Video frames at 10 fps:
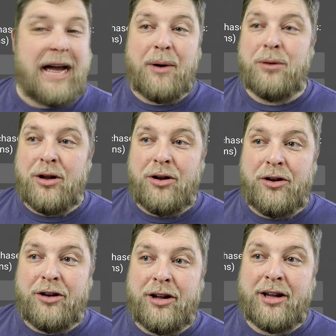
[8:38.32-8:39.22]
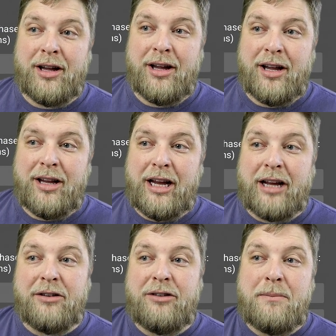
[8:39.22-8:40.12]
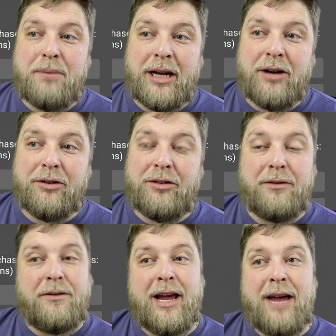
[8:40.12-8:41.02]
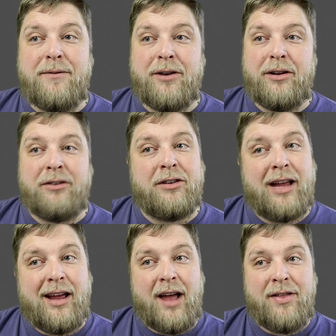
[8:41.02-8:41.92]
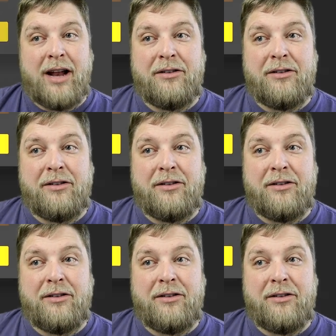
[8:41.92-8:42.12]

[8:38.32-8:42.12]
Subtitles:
Downloader, you can simply go to favorites, and then